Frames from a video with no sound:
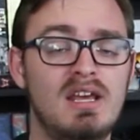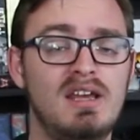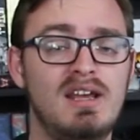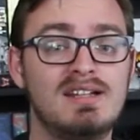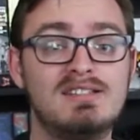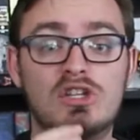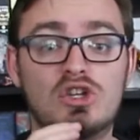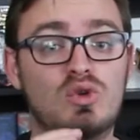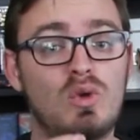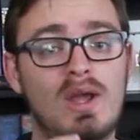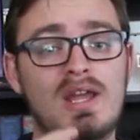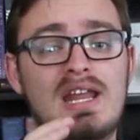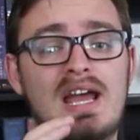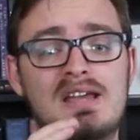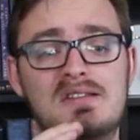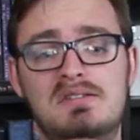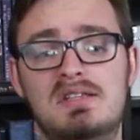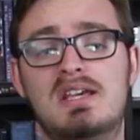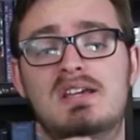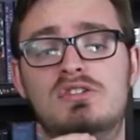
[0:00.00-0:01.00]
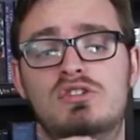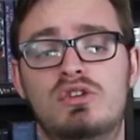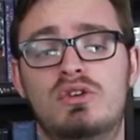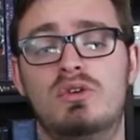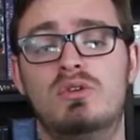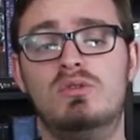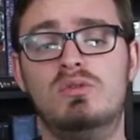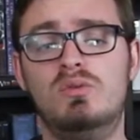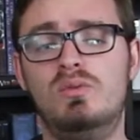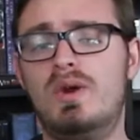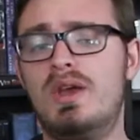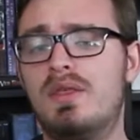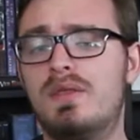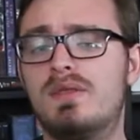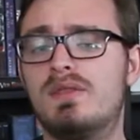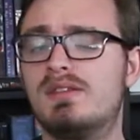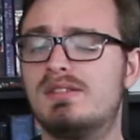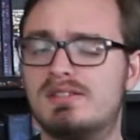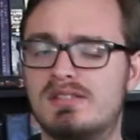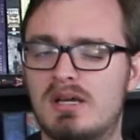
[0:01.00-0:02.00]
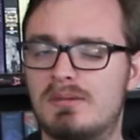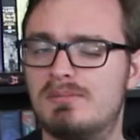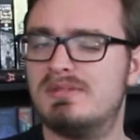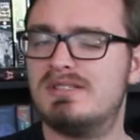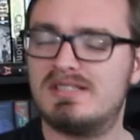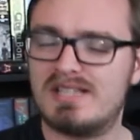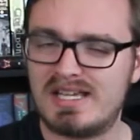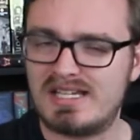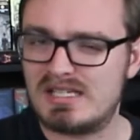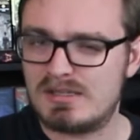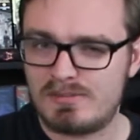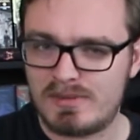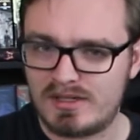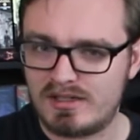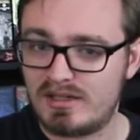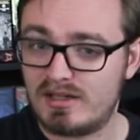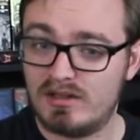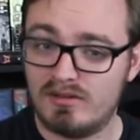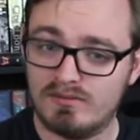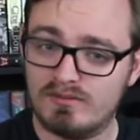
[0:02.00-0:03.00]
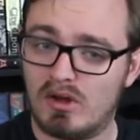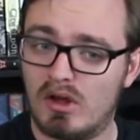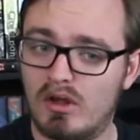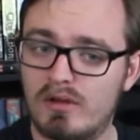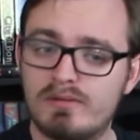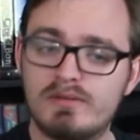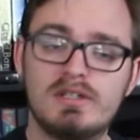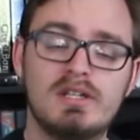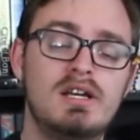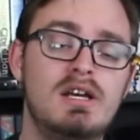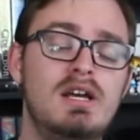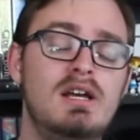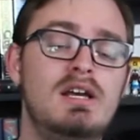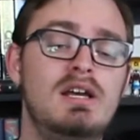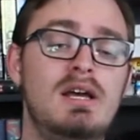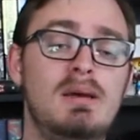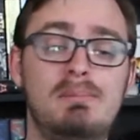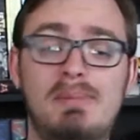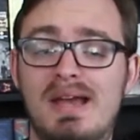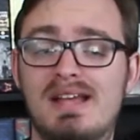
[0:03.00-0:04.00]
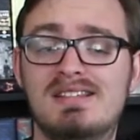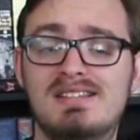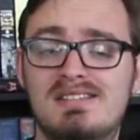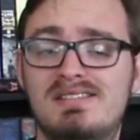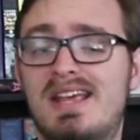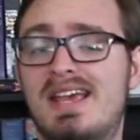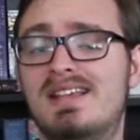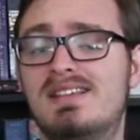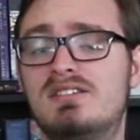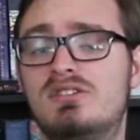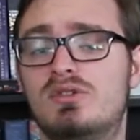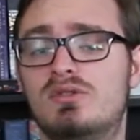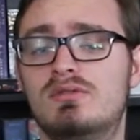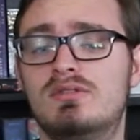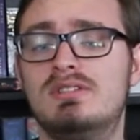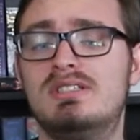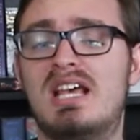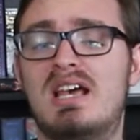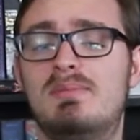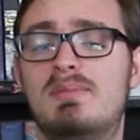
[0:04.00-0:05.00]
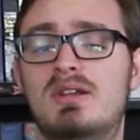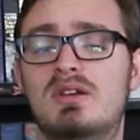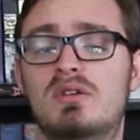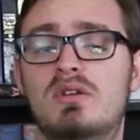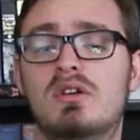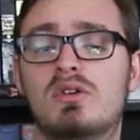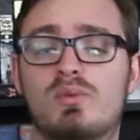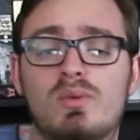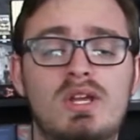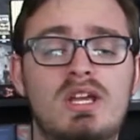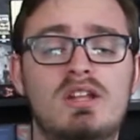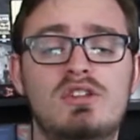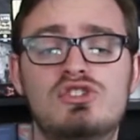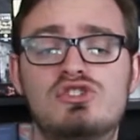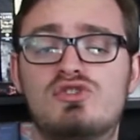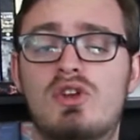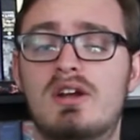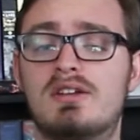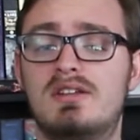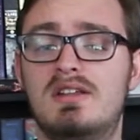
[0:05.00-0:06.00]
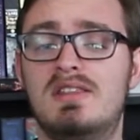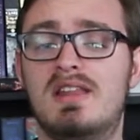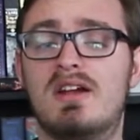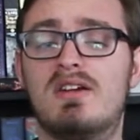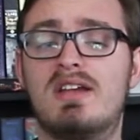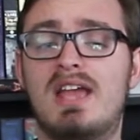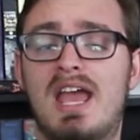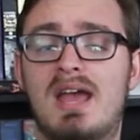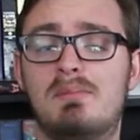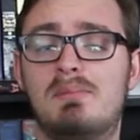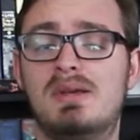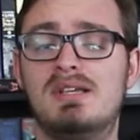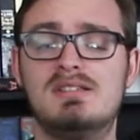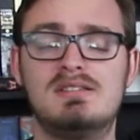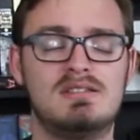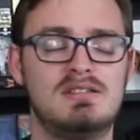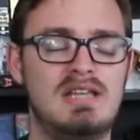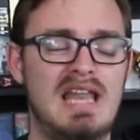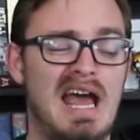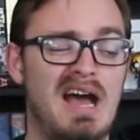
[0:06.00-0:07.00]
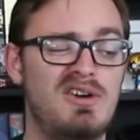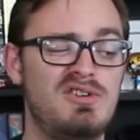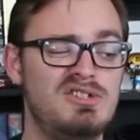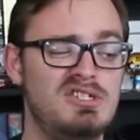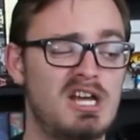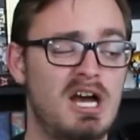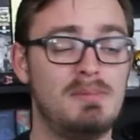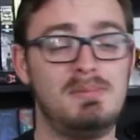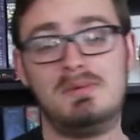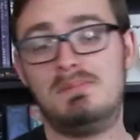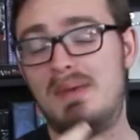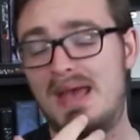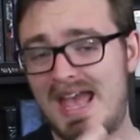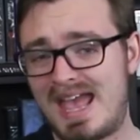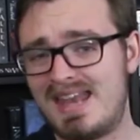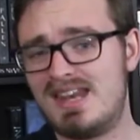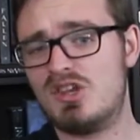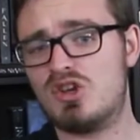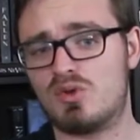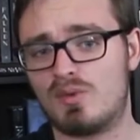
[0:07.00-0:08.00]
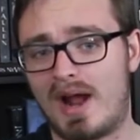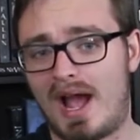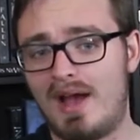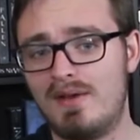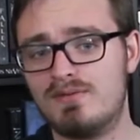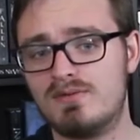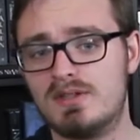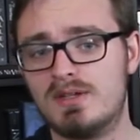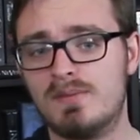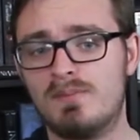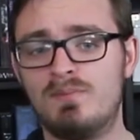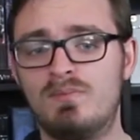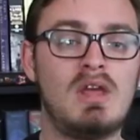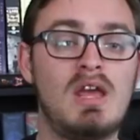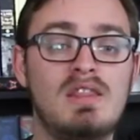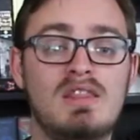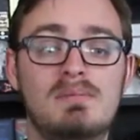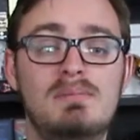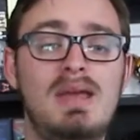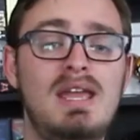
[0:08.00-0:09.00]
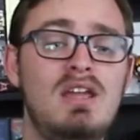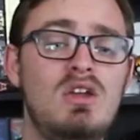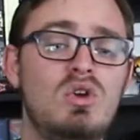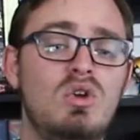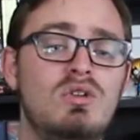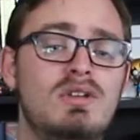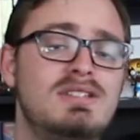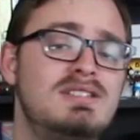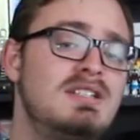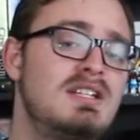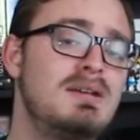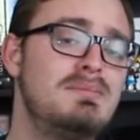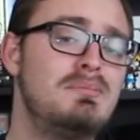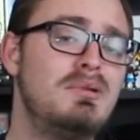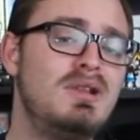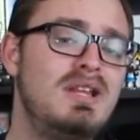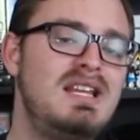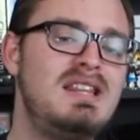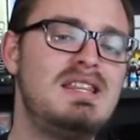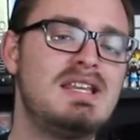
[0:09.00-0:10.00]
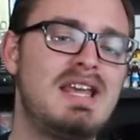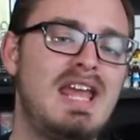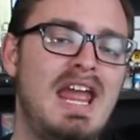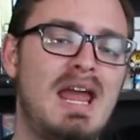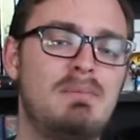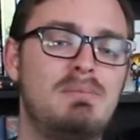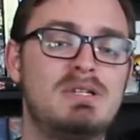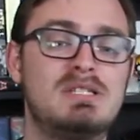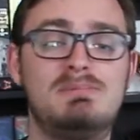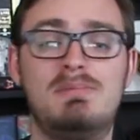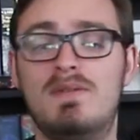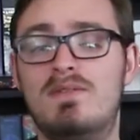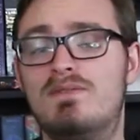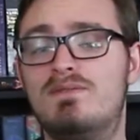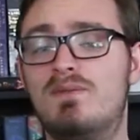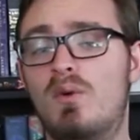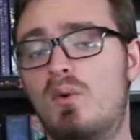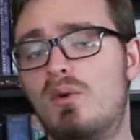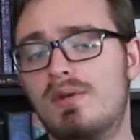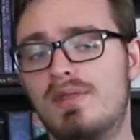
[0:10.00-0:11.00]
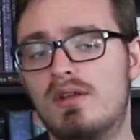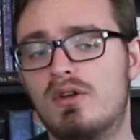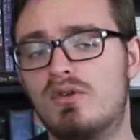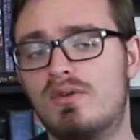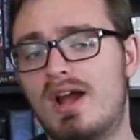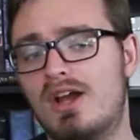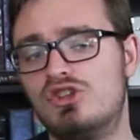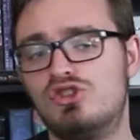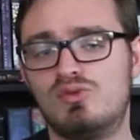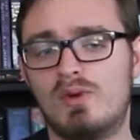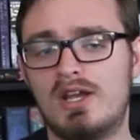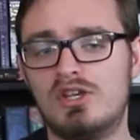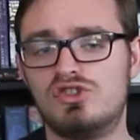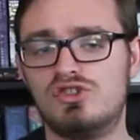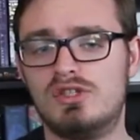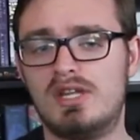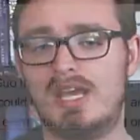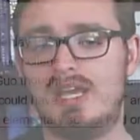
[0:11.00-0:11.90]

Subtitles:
It's a great idea too, with some sentiment involved. Penn State students have been reconstructing their campus, now dubbed Penncraft. The main goal is to complete the campus before their graduation